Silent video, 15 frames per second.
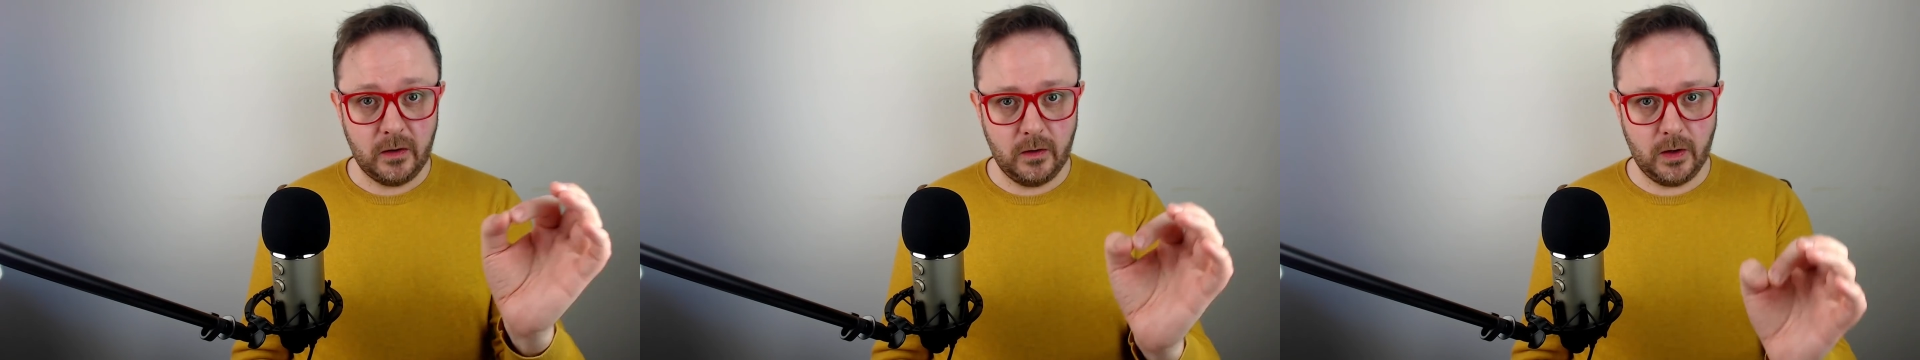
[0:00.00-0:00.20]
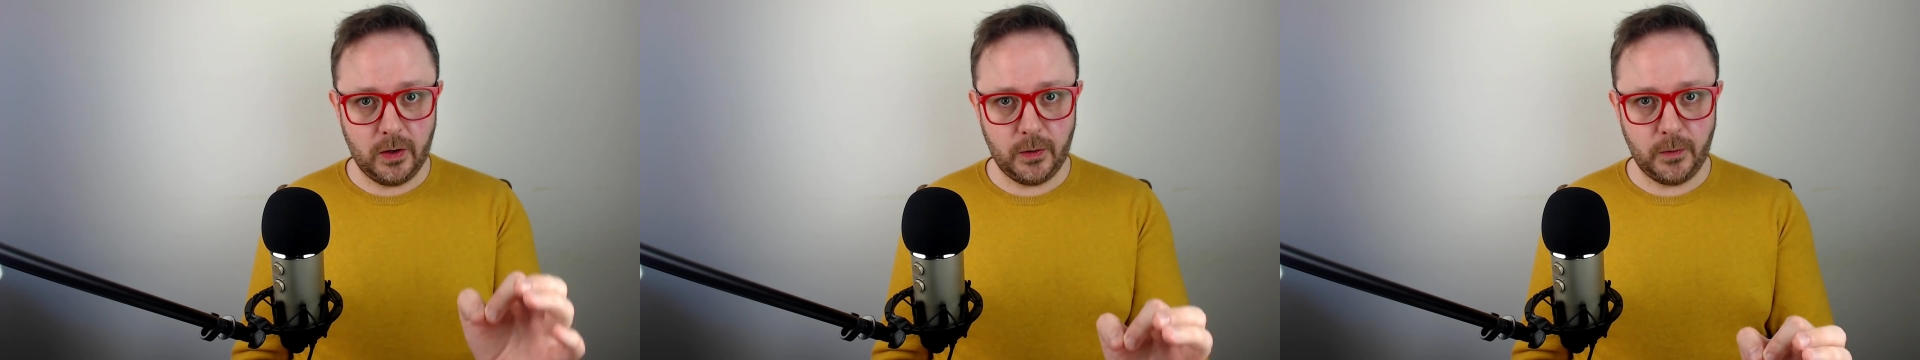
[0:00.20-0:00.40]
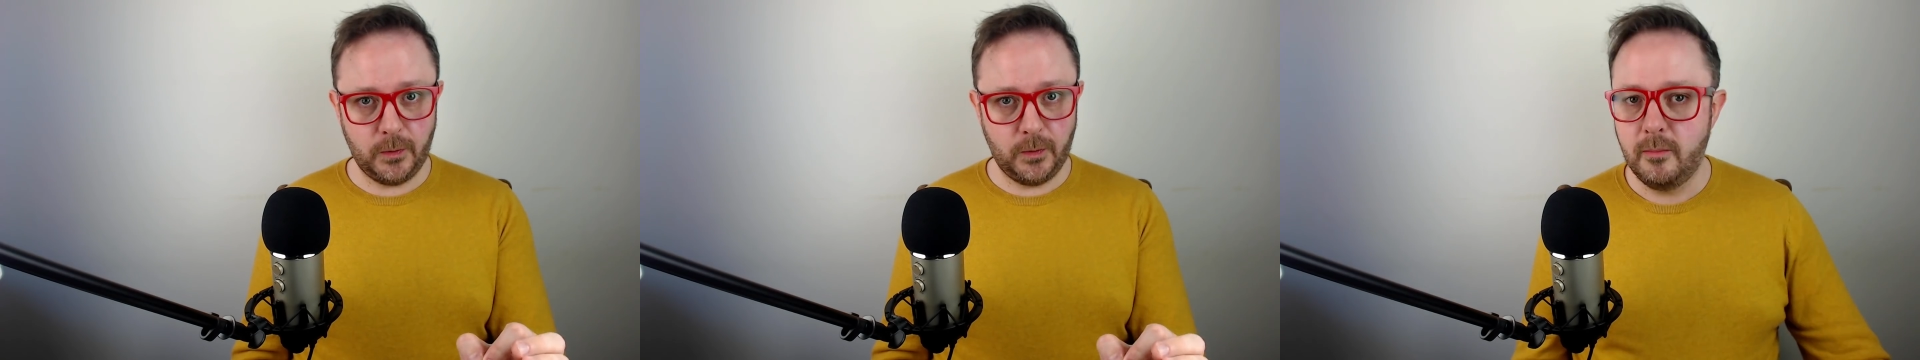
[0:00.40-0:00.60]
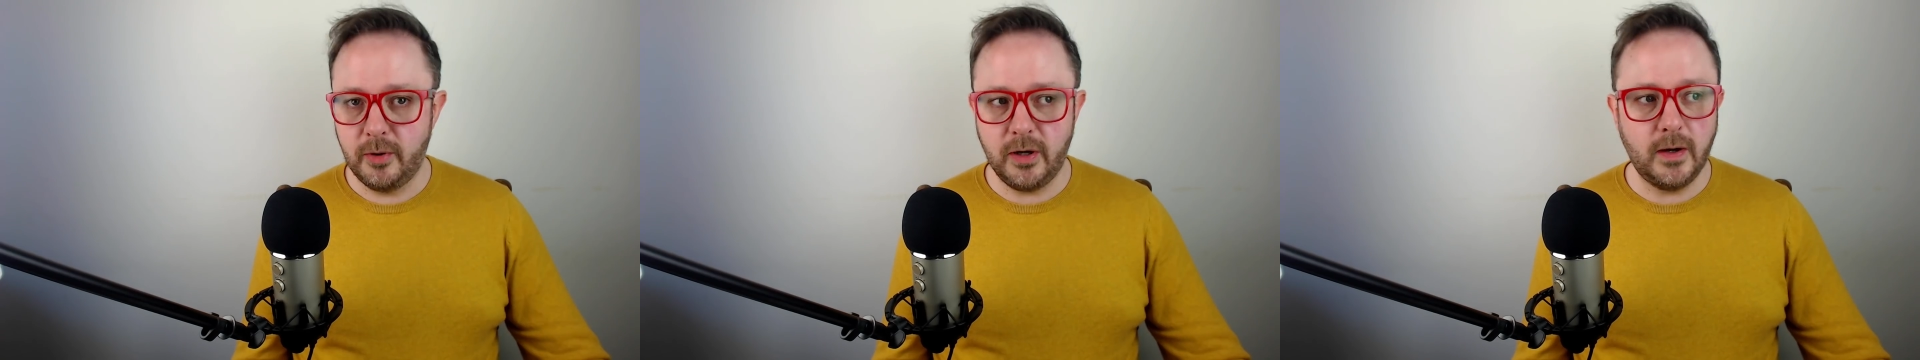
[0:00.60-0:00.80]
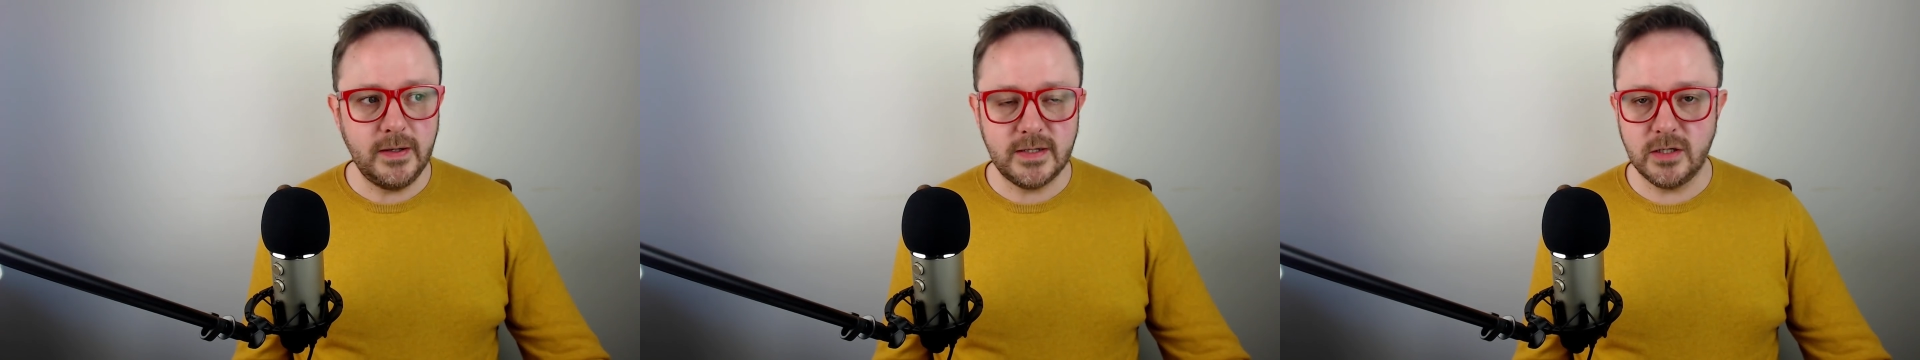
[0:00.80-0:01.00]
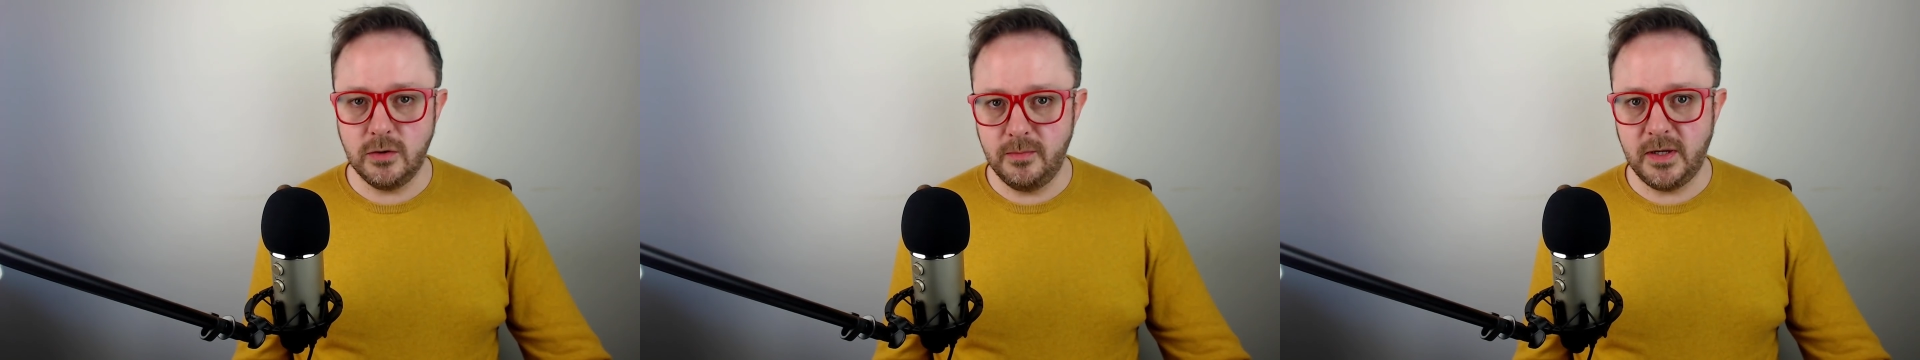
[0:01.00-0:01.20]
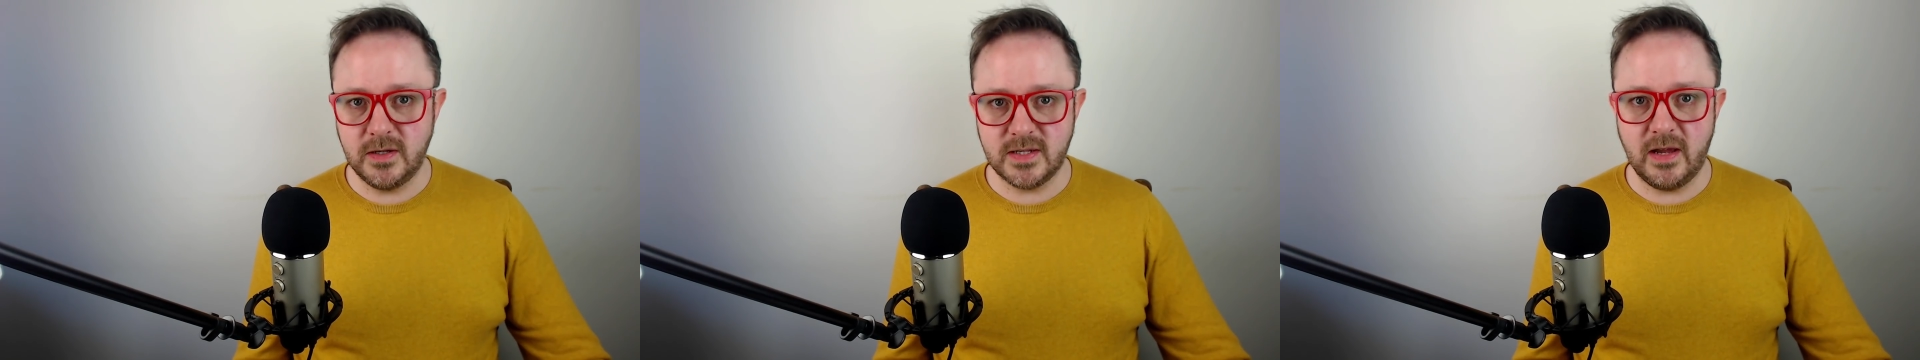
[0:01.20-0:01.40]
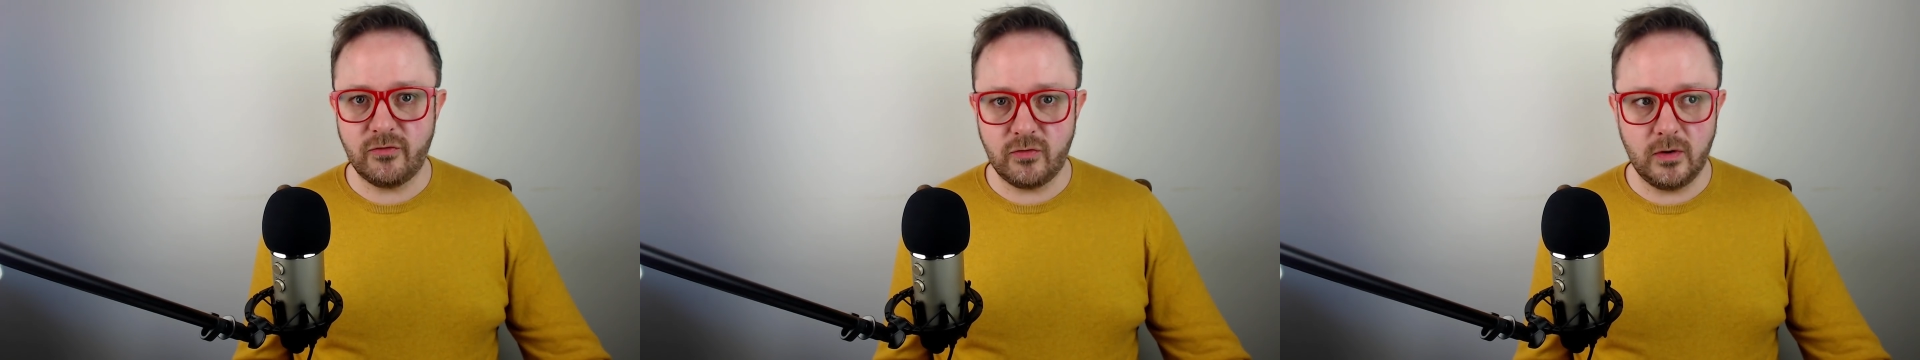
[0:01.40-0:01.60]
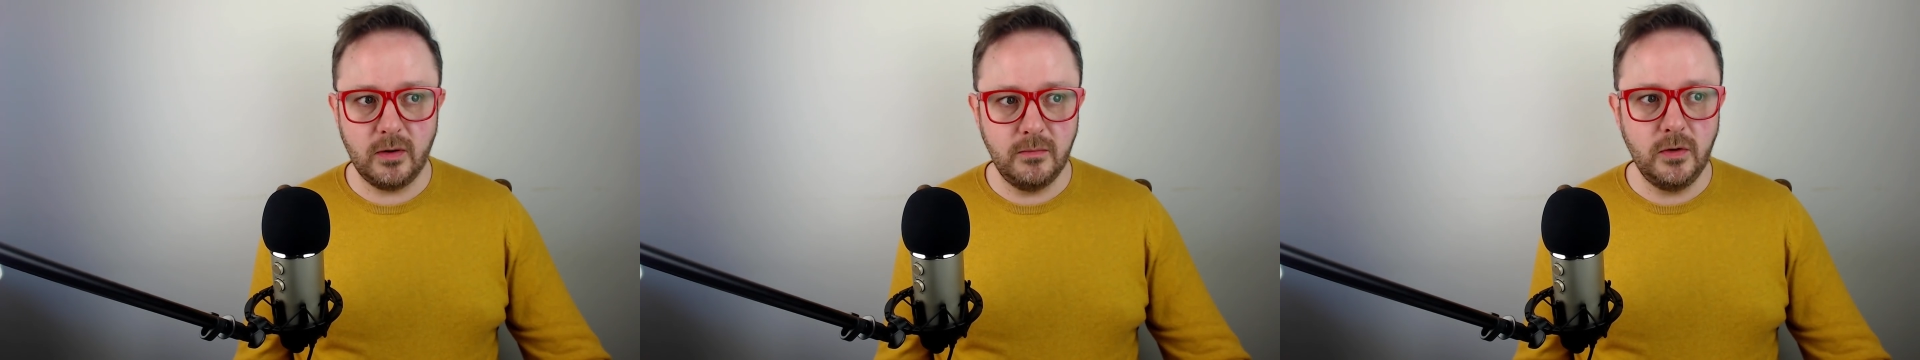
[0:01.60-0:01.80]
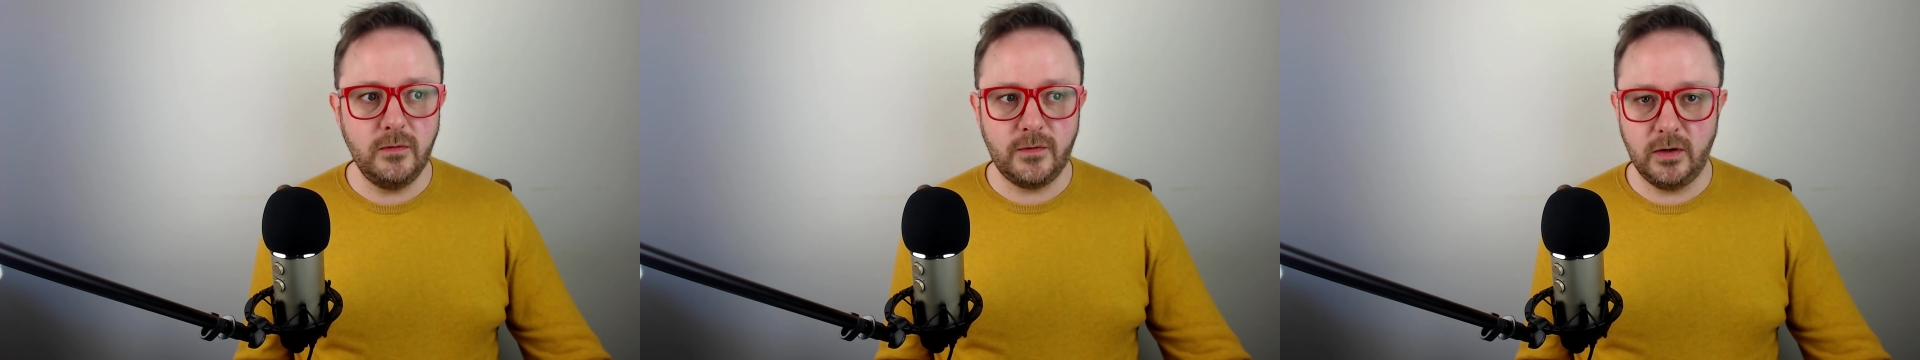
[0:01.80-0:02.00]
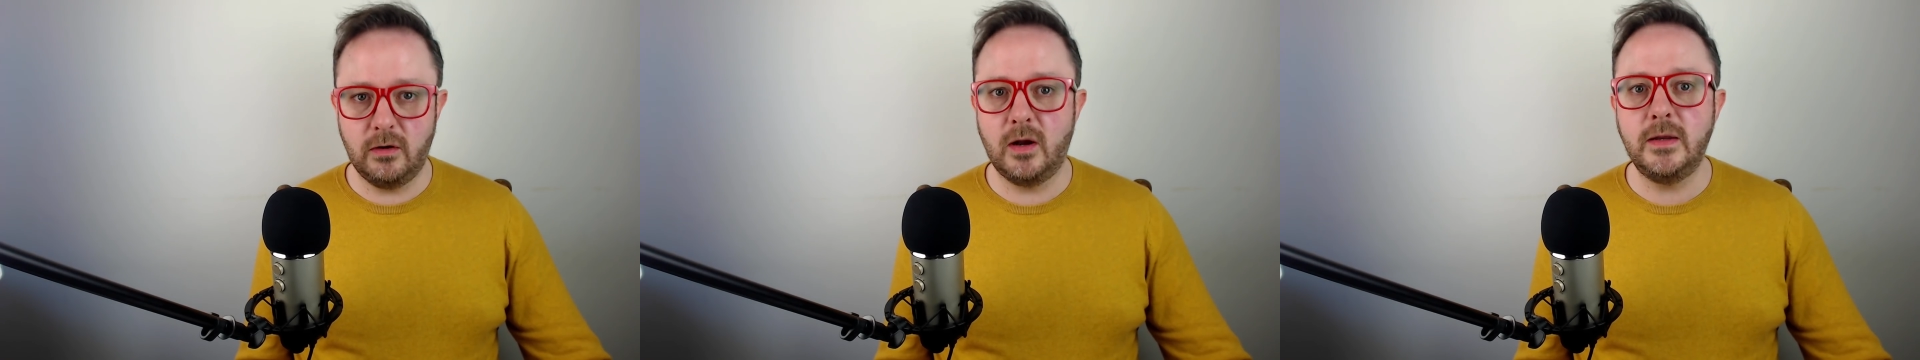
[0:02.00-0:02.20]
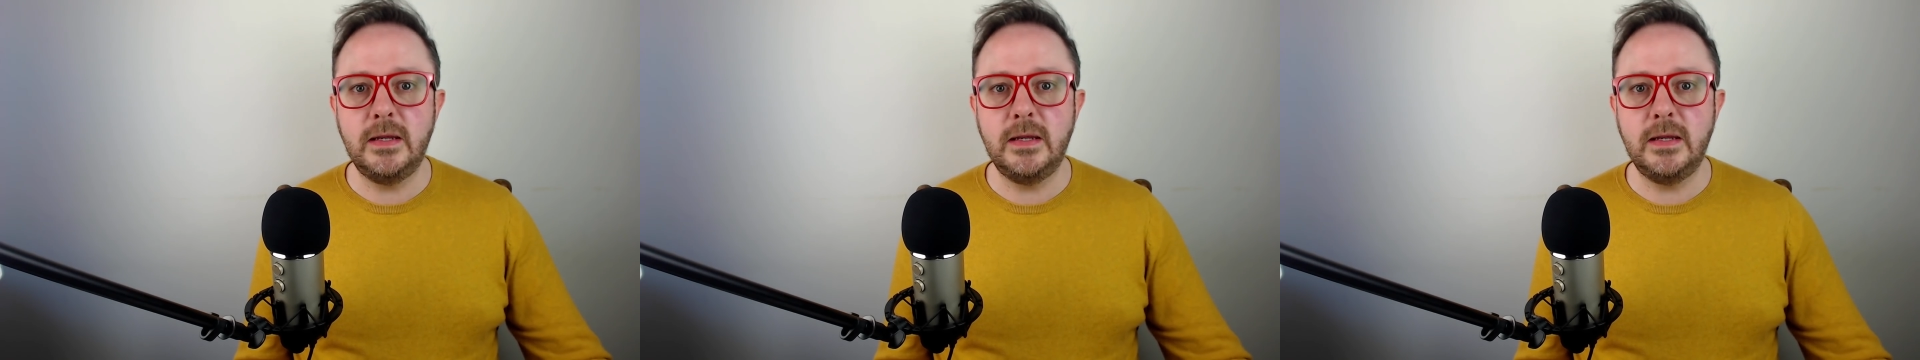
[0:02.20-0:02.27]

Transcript: No, but I do because after I moved here,